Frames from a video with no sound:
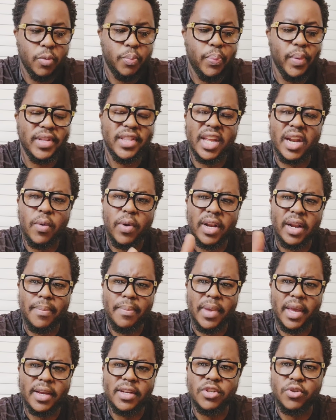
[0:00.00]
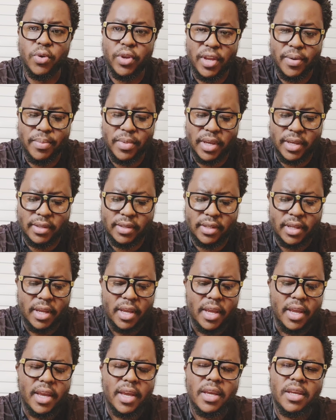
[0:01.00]
point that I want to make to him is,
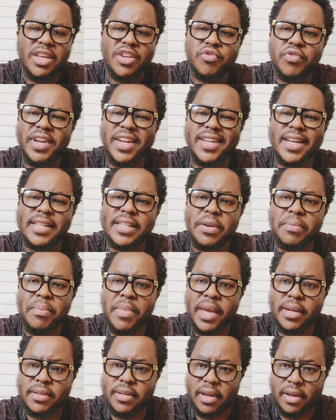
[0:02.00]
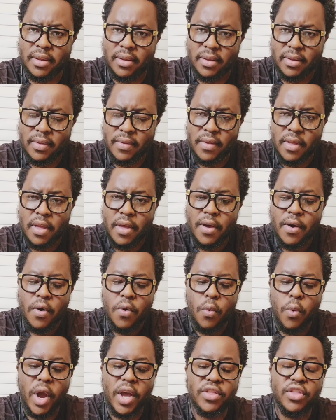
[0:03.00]
it really doesn't matter
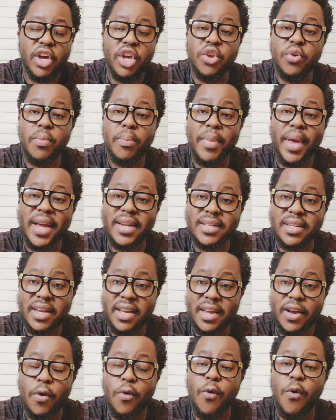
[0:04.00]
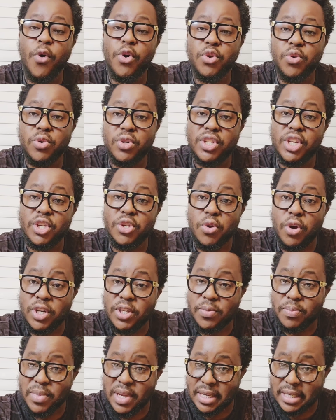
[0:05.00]
whether you met her or you did not
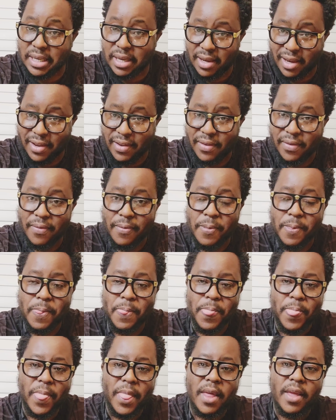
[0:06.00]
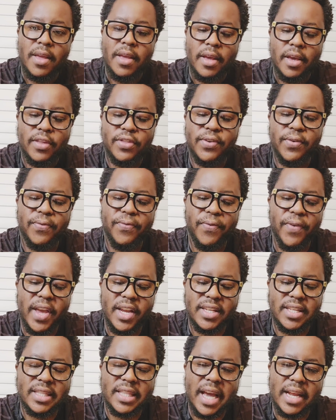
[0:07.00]
meet her. The
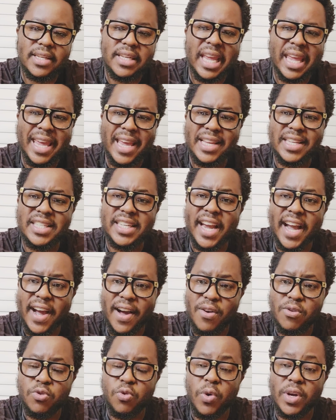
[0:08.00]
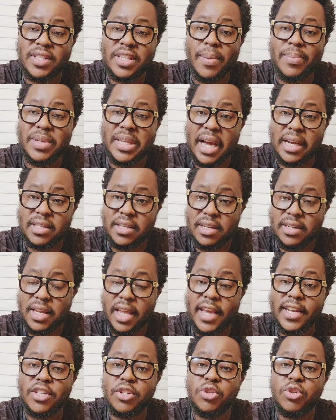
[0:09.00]
fact that her child was abducted
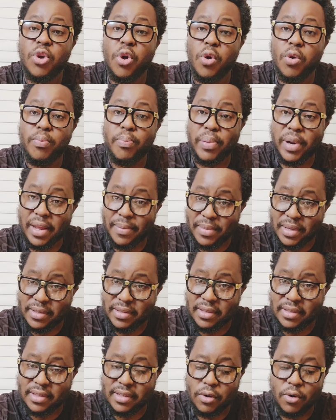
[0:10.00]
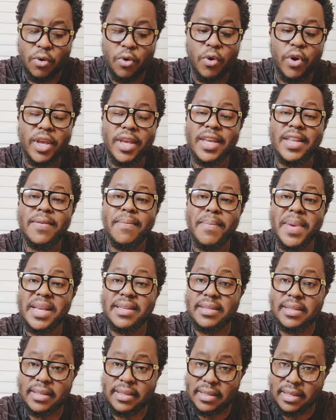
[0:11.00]
at your premises or in
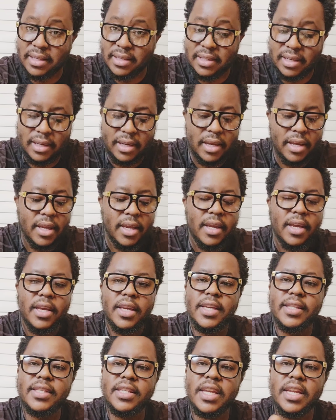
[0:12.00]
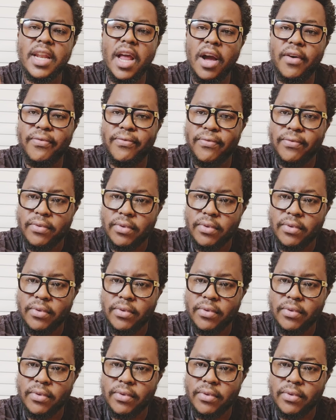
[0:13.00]
Mercy City, it's enough